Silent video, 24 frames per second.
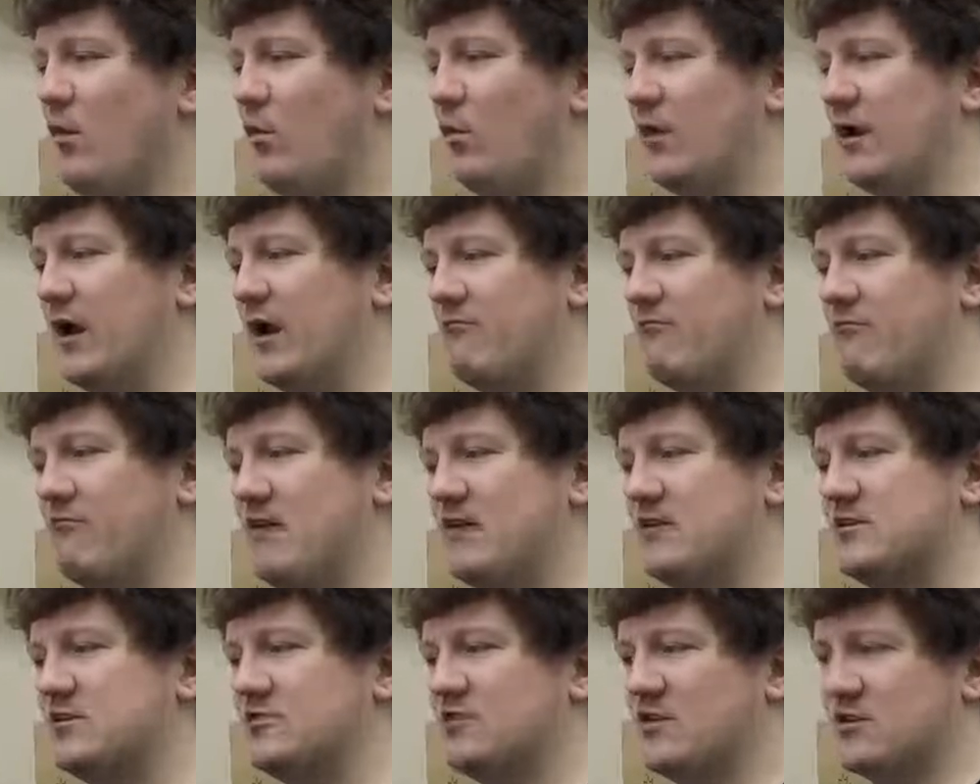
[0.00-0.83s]
What I'd
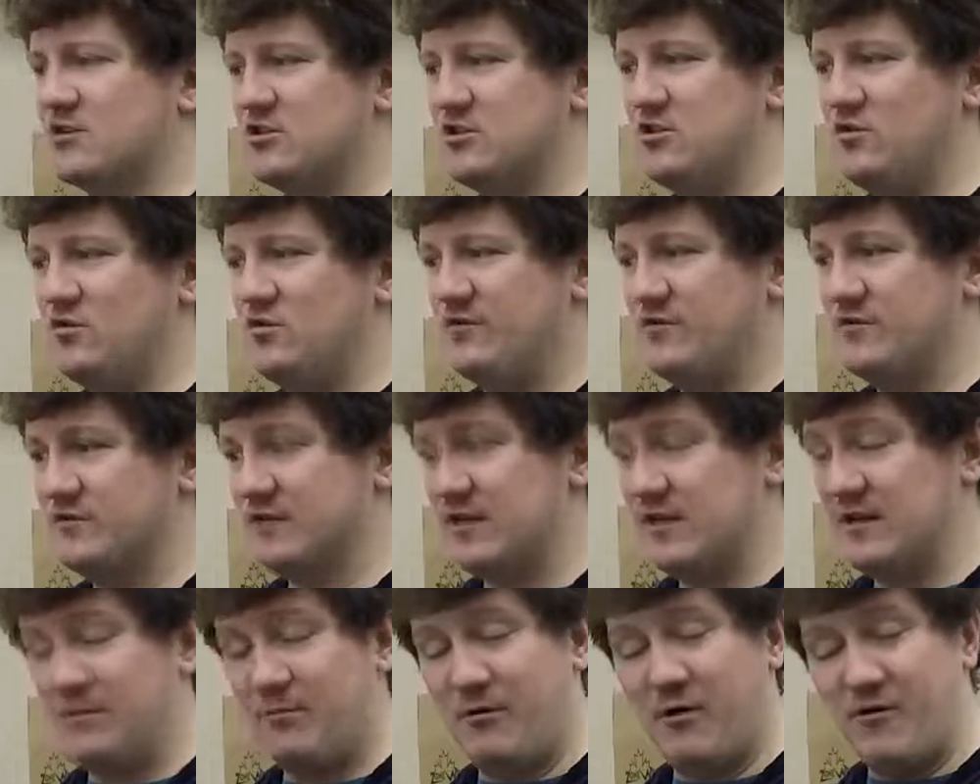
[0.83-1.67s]
really suggest you do, if there's
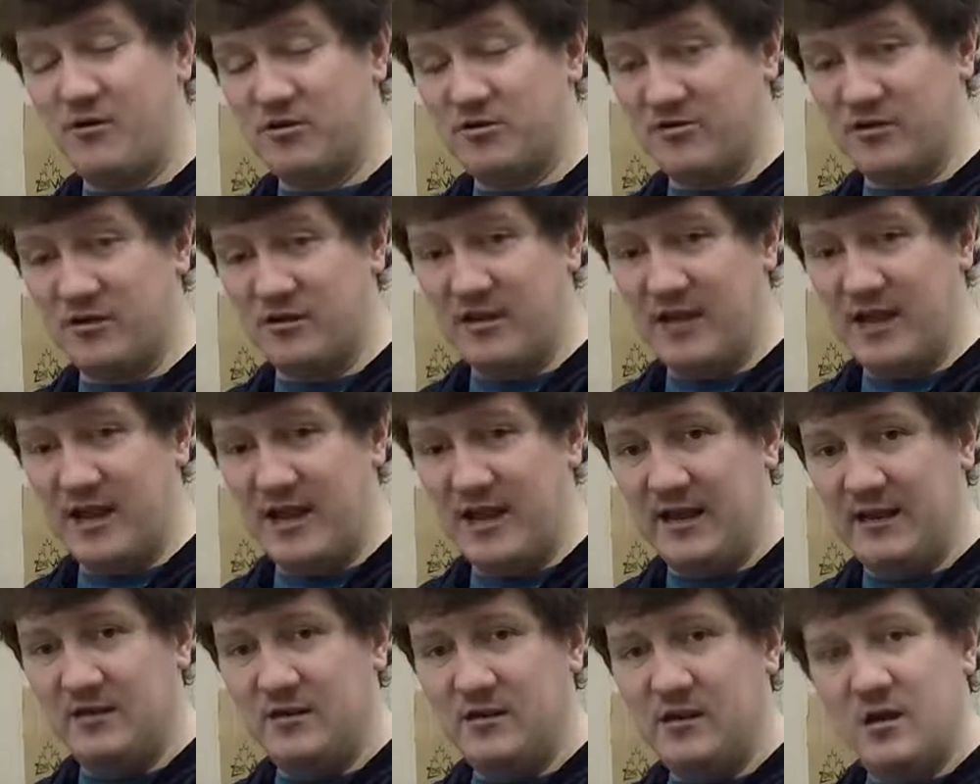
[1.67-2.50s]
any part that you're not
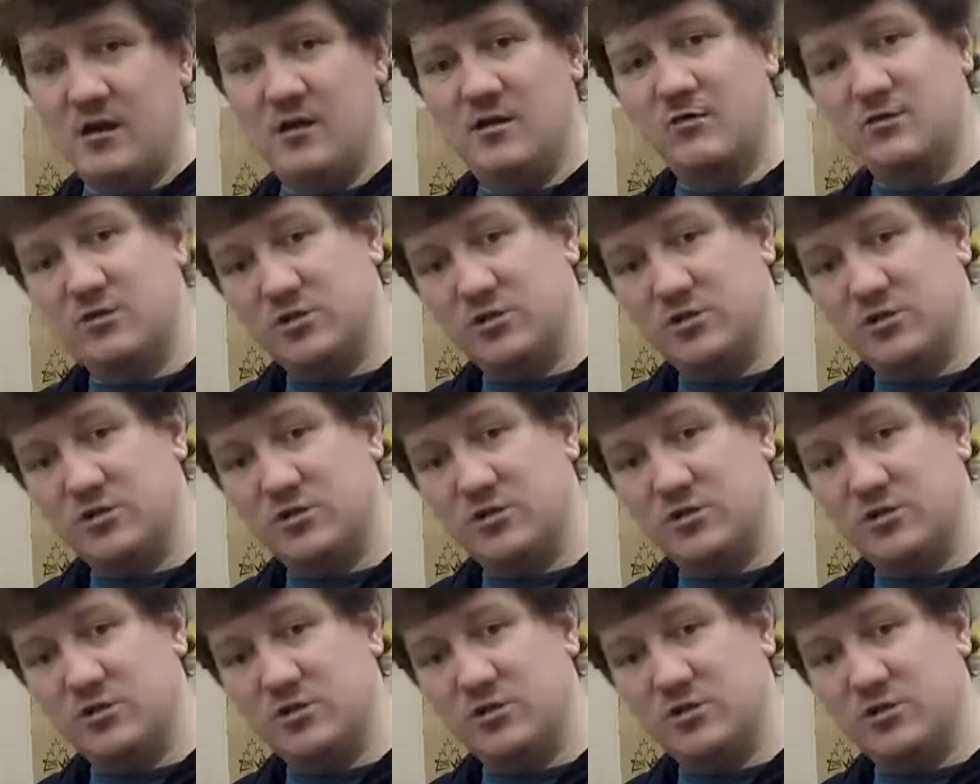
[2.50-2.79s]
getting,